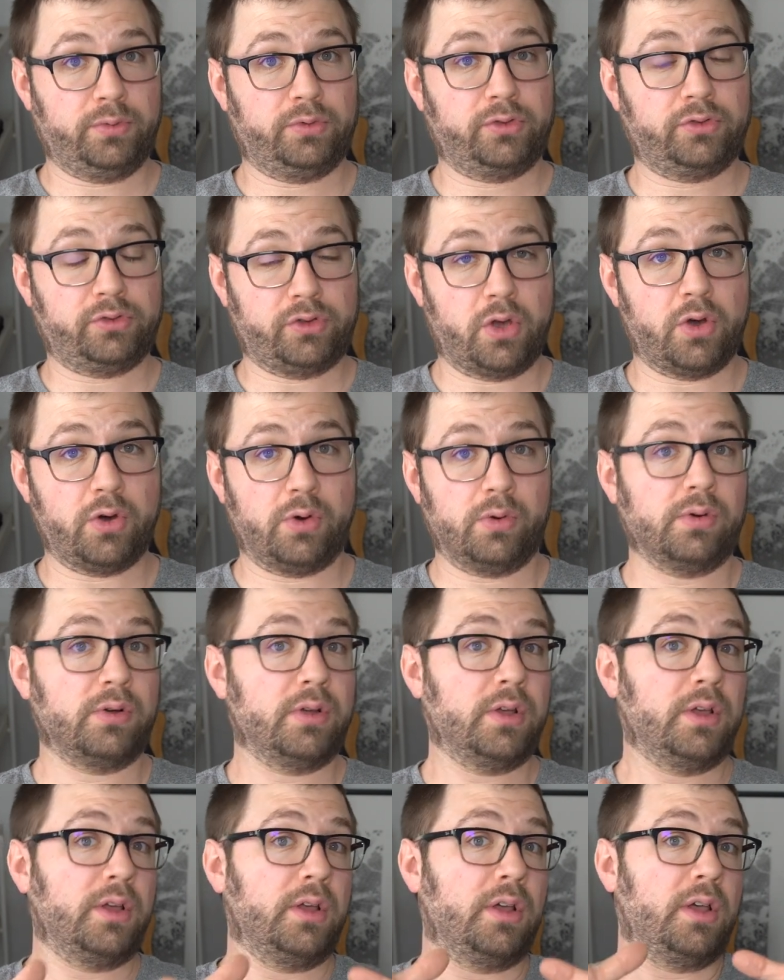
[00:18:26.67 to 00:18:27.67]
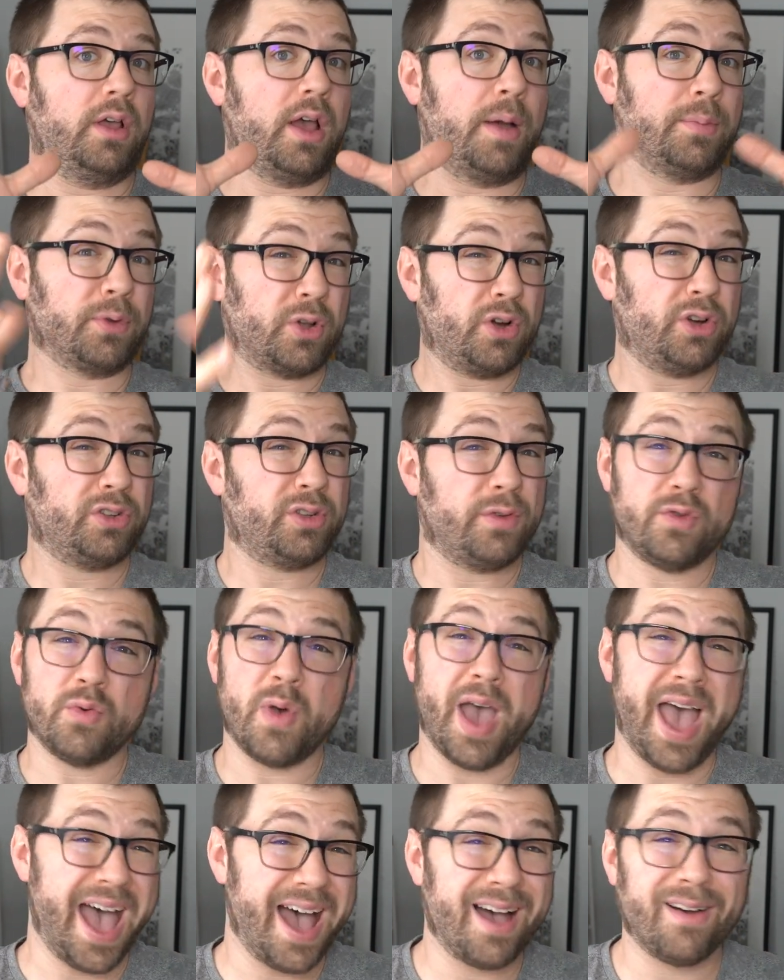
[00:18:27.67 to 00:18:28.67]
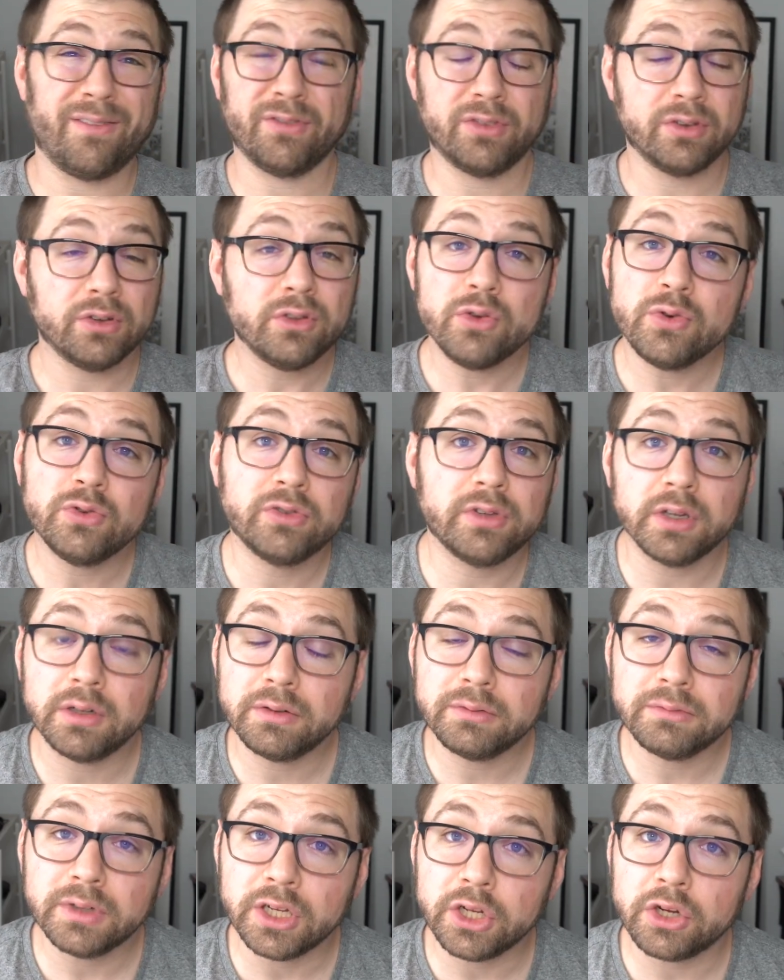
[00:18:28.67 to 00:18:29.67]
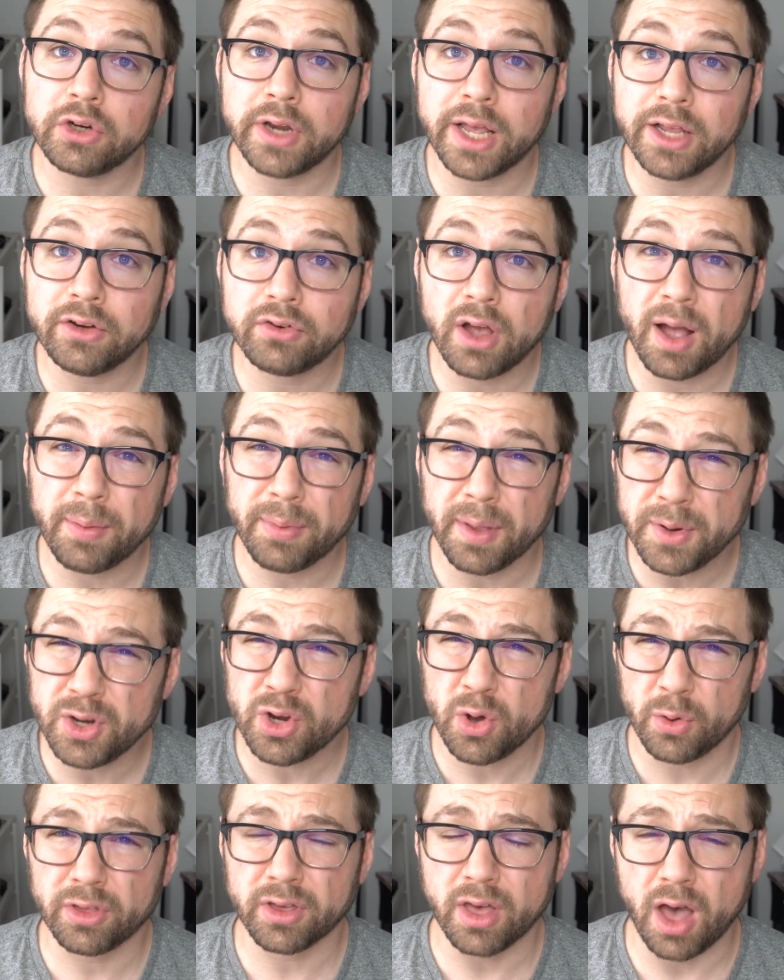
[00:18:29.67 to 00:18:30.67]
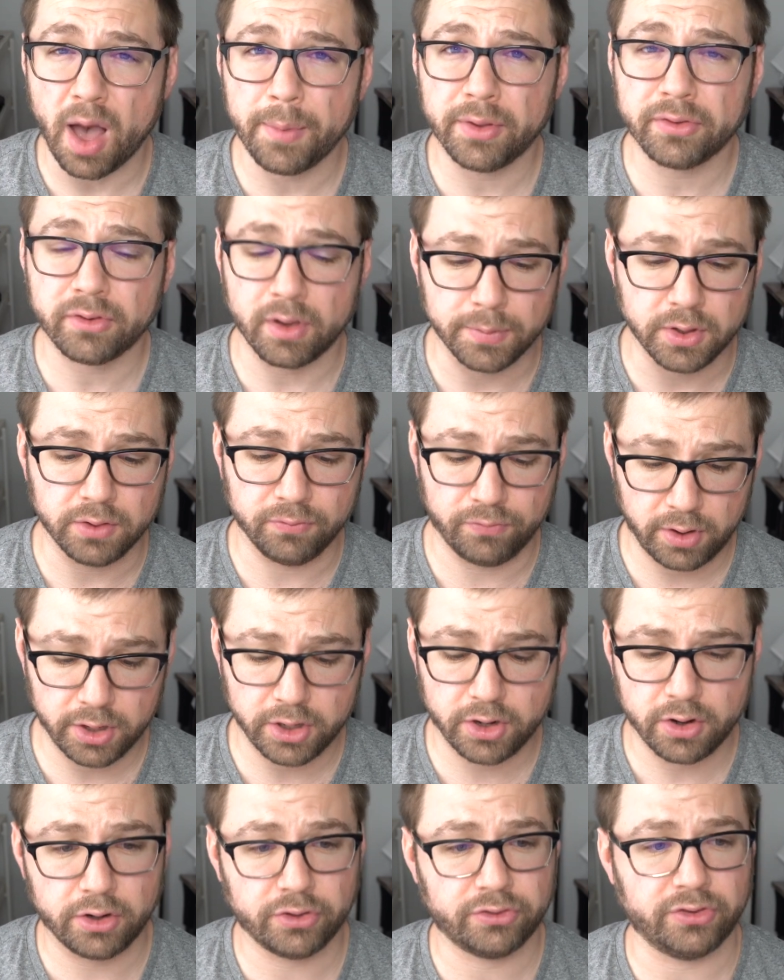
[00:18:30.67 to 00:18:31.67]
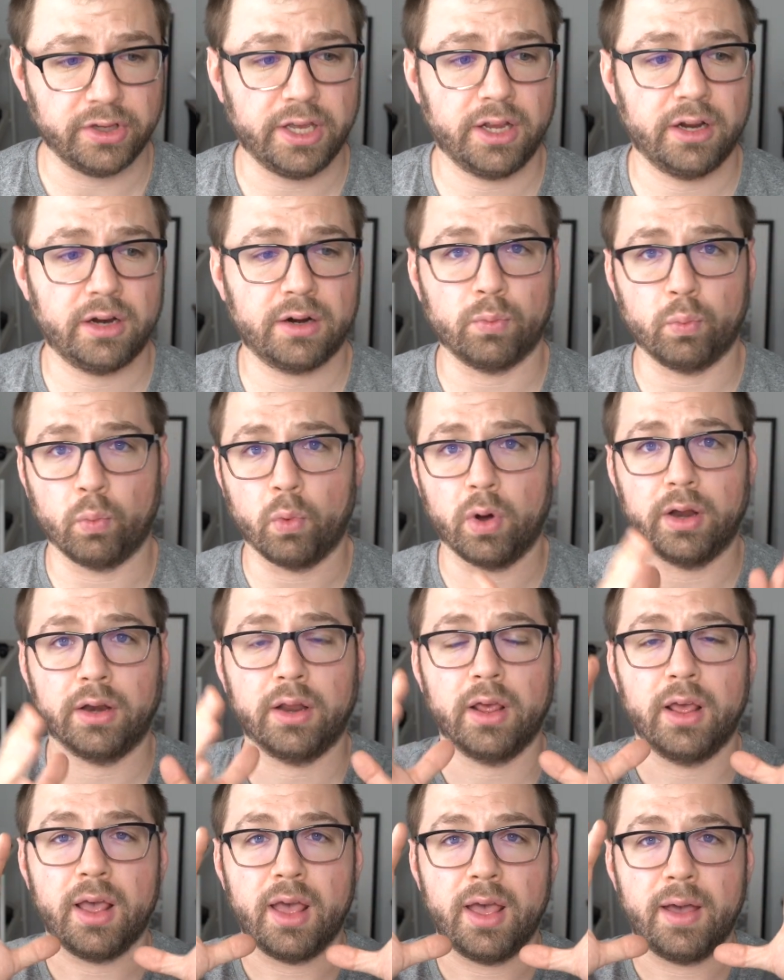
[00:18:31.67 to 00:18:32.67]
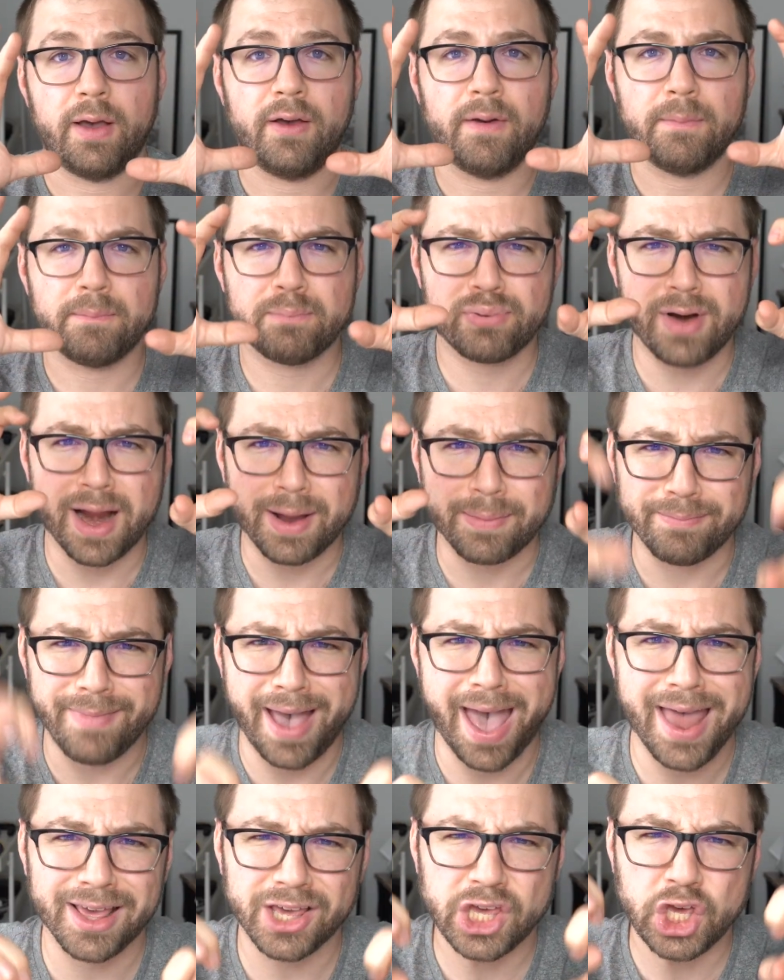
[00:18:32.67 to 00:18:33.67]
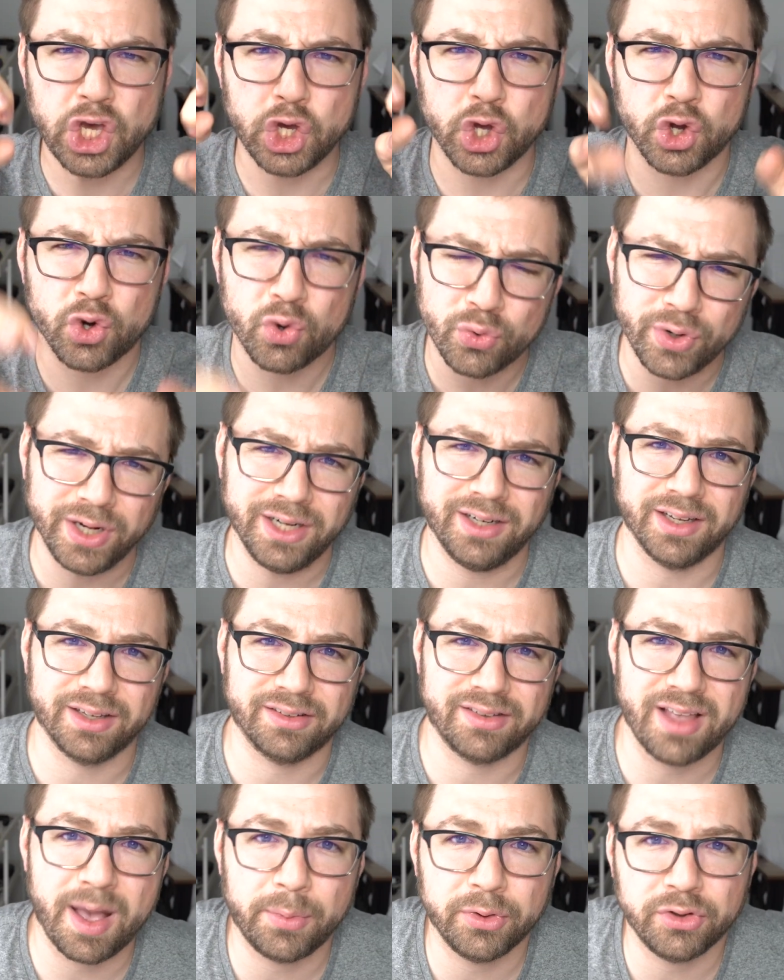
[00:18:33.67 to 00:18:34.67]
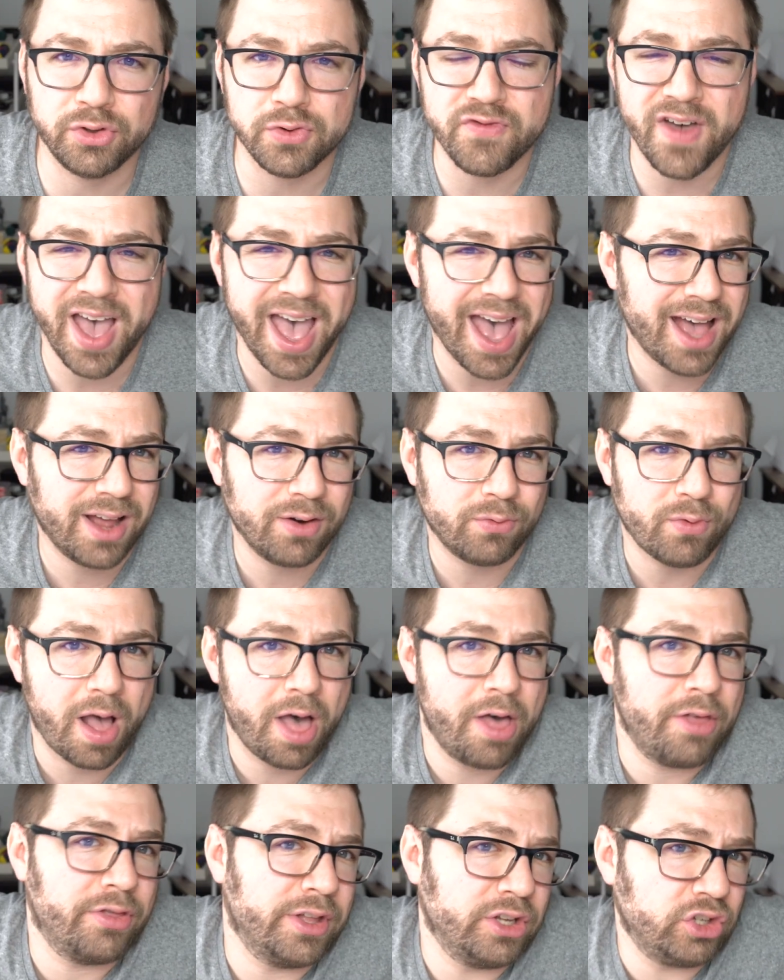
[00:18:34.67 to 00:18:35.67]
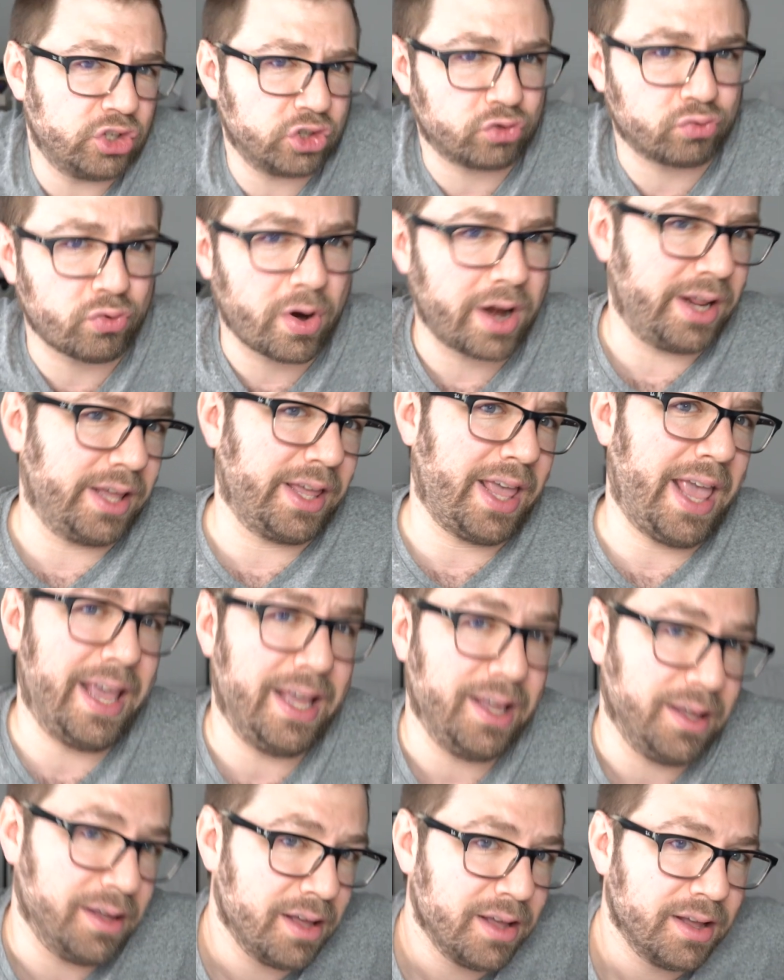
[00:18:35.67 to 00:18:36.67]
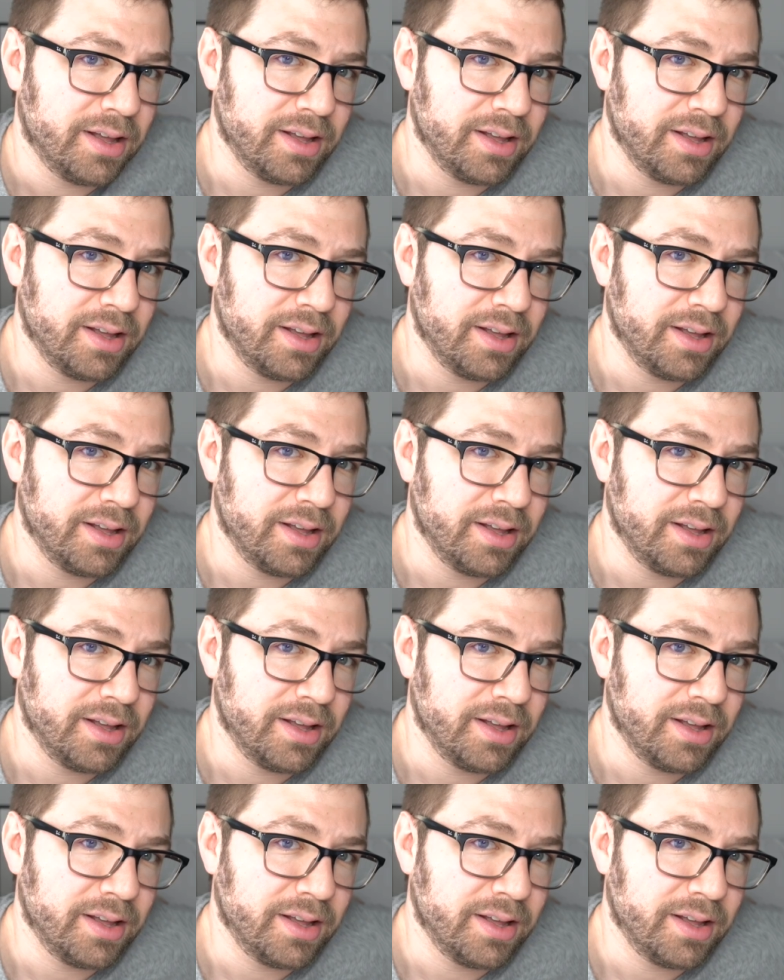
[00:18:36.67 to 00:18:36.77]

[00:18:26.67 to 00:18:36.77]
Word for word: So I'm curious if you have used it in your day job. Let me know in the comments. I'd be very curious to hear what pragmatic, concrete examples you've had rather than just writing a